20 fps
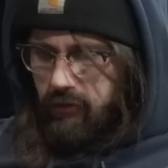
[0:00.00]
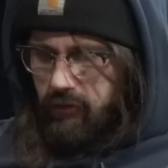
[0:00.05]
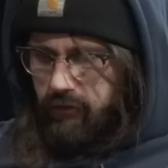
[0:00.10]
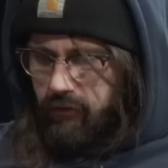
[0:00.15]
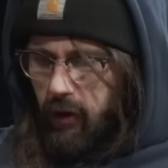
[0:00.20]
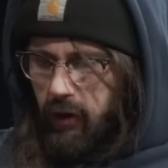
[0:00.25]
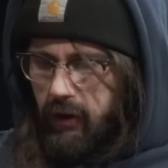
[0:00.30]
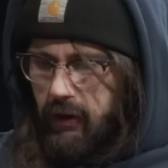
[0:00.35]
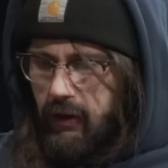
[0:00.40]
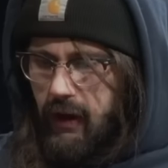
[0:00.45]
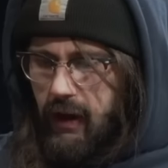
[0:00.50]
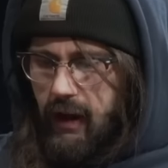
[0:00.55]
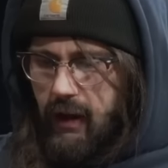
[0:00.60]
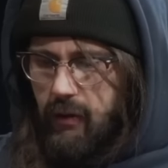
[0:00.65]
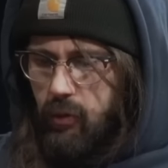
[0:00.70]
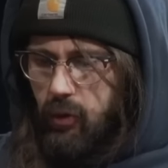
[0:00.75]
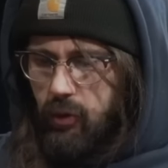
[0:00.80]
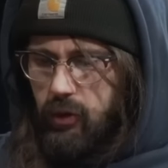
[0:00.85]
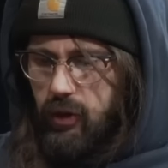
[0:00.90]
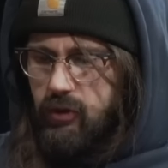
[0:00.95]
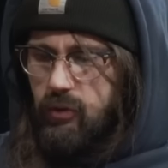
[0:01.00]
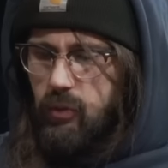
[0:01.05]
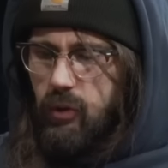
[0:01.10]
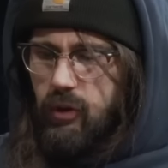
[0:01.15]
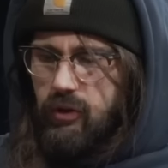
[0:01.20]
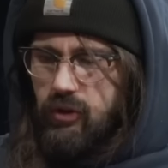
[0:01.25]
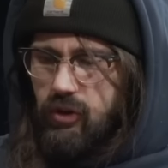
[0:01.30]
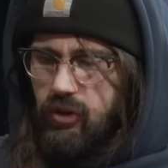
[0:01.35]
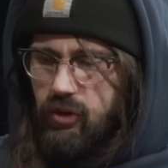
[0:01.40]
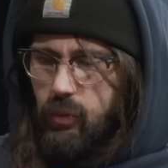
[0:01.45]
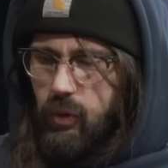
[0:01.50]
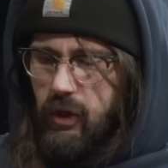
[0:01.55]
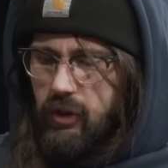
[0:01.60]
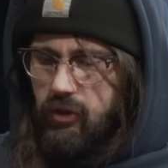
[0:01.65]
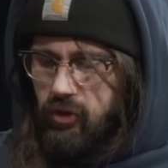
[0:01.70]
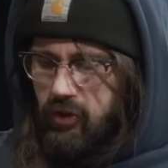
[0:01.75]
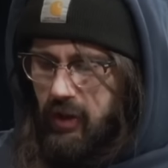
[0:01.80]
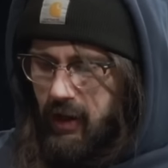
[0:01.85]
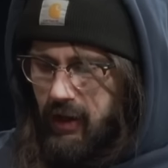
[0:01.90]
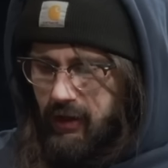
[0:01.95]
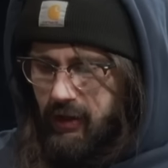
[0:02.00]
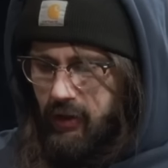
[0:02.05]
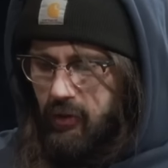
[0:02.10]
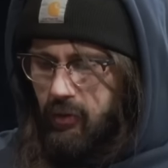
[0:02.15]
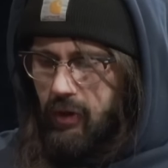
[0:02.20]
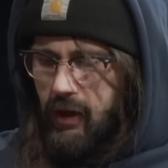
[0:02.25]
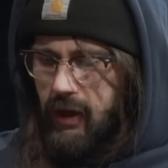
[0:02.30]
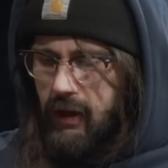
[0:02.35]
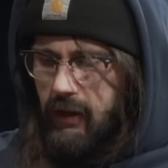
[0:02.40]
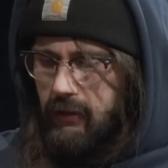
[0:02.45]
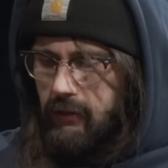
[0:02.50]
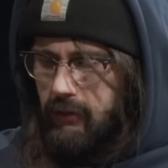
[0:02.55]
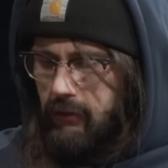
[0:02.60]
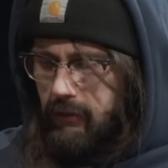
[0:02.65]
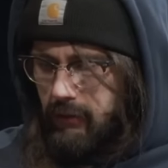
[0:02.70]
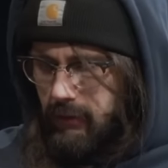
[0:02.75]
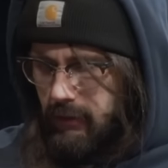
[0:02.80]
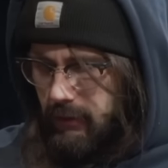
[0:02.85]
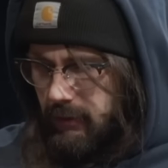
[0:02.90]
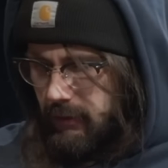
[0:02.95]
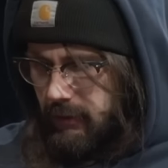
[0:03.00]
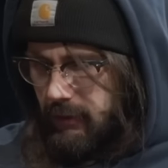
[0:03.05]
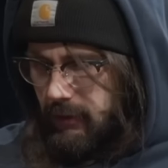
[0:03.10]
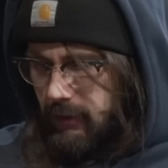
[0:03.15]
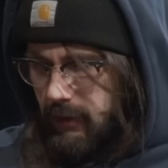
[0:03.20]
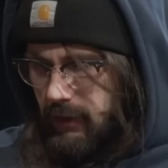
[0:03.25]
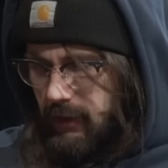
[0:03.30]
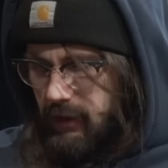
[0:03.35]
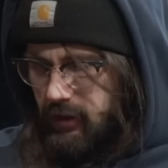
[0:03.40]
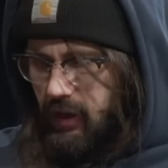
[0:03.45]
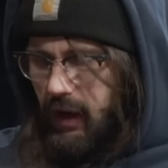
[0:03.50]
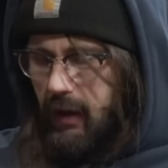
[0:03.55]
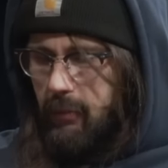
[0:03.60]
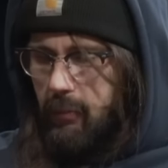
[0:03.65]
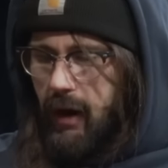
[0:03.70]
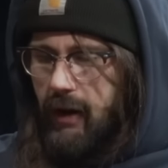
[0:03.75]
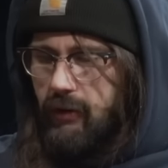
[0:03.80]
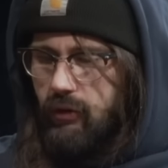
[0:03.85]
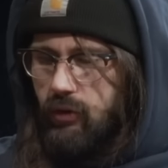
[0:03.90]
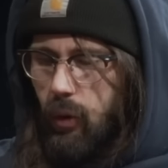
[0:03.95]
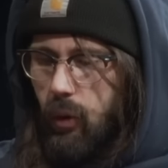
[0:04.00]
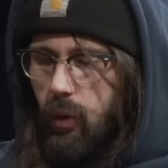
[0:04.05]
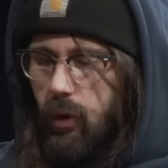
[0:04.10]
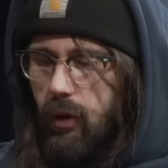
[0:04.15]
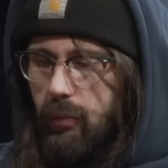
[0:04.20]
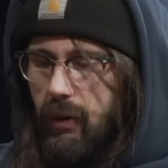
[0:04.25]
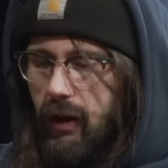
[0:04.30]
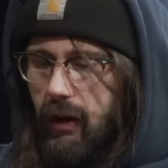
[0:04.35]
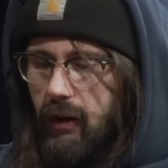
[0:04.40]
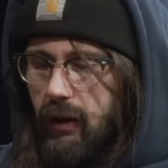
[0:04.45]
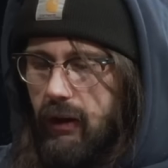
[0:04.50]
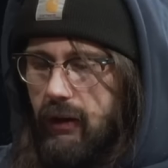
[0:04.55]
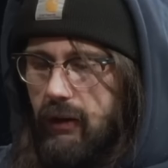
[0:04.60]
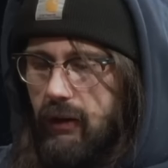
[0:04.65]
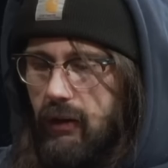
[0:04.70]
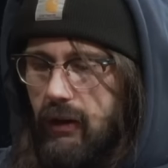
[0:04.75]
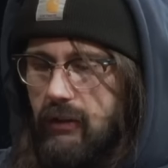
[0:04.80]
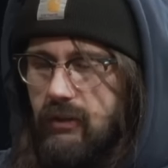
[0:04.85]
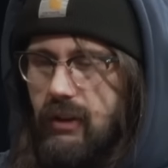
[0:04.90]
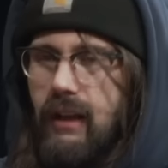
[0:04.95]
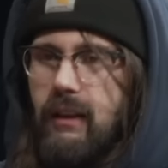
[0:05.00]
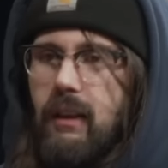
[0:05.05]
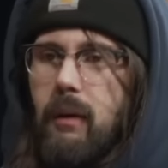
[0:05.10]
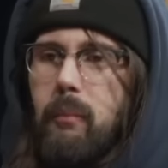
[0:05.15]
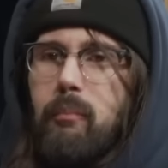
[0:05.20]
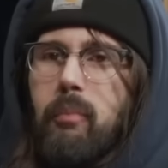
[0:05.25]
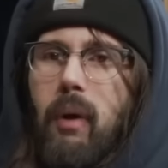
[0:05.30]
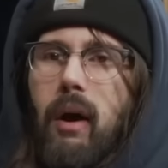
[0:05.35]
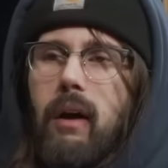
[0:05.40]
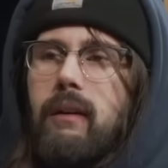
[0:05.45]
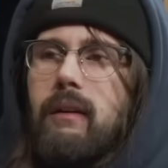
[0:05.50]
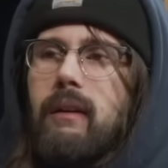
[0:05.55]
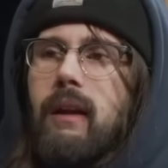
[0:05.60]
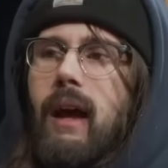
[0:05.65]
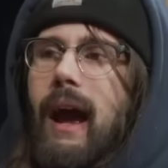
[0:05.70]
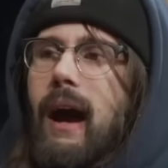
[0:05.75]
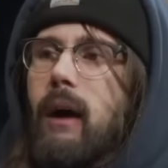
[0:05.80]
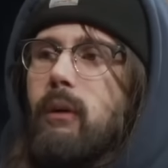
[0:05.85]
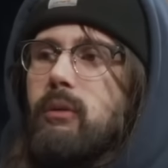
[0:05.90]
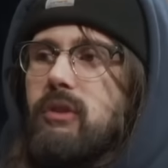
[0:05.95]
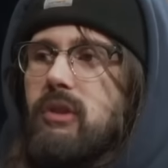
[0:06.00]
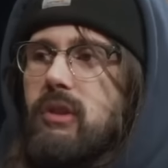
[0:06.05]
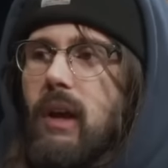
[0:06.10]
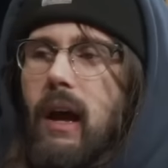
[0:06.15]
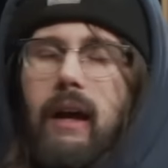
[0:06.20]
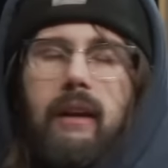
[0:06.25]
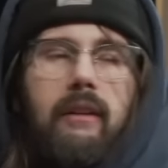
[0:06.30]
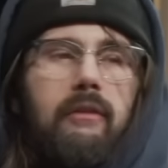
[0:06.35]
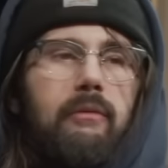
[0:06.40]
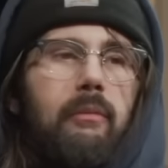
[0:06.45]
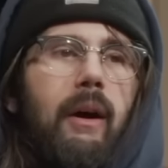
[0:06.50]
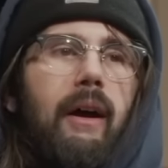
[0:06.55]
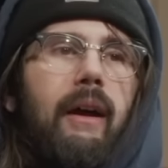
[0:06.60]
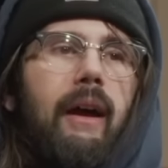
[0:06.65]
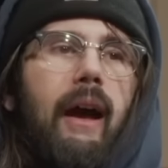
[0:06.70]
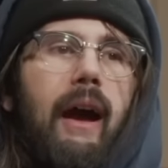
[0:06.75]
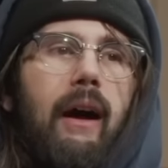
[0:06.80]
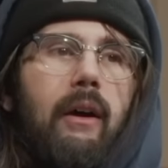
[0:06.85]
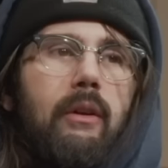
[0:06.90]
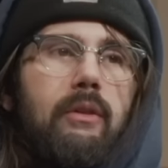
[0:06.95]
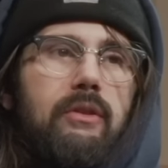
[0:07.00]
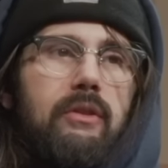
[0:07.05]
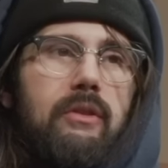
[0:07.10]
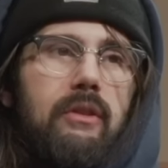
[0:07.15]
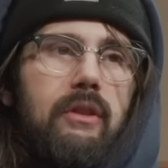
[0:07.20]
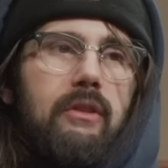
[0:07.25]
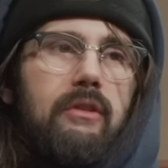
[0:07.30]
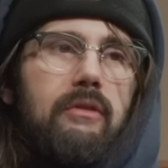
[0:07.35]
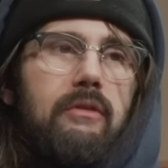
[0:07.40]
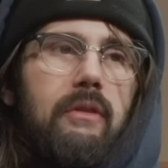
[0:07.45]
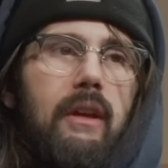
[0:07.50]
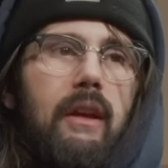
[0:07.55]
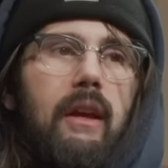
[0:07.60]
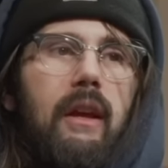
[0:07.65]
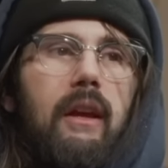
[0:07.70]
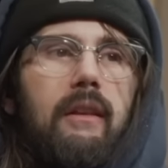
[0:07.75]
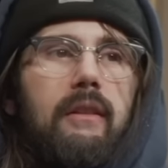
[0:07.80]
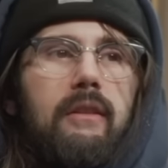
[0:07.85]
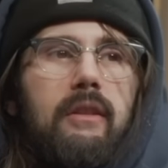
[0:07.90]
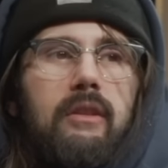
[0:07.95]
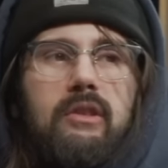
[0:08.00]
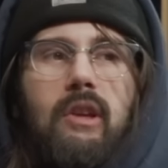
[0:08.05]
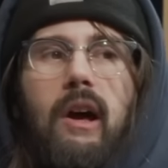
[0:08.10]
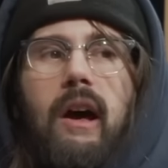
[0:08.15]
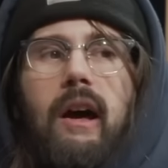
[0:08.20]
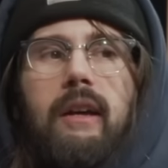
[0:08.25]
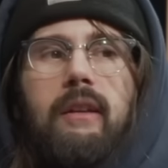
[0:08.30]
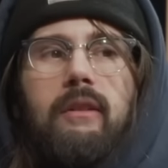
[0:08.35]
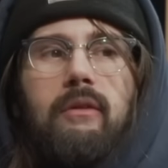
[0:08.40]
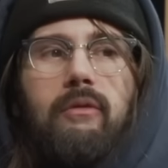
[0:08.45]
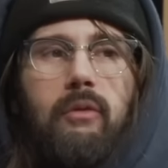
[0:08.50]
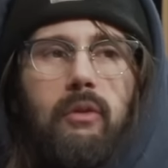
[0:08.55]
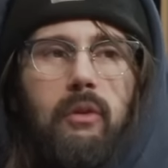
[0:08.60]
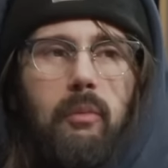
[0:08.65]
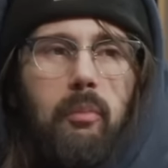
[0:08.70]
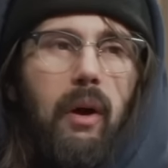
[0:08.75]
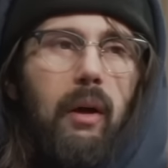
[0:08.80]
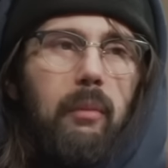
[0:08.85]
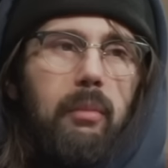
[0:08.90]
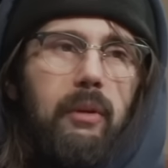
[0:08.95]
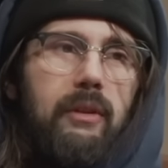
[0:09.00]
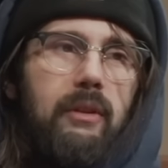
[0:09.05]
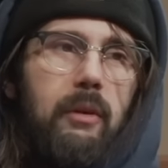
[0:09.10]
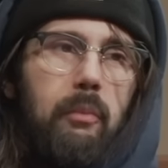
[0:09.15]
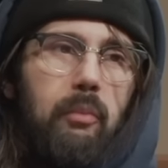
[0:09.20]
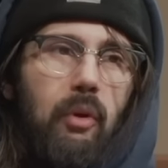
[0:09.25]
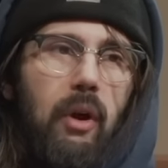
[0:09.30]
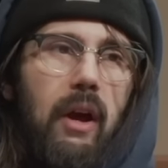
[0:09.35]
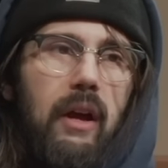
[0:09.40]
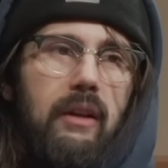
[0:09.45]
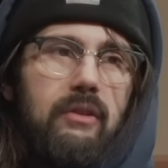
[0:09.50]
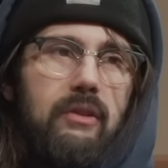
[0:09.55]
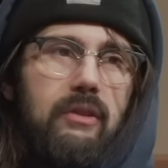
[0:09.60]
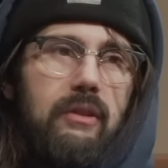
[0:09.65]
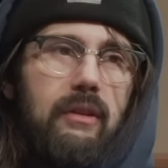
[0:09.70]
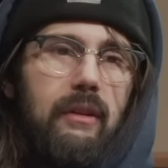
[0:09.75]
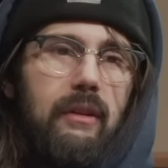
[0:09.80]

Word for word: fucking animal! Doesn't want his switch taken away. Is that my doorbell? I hear. Is that the button outside of my house that's designed for the public to press?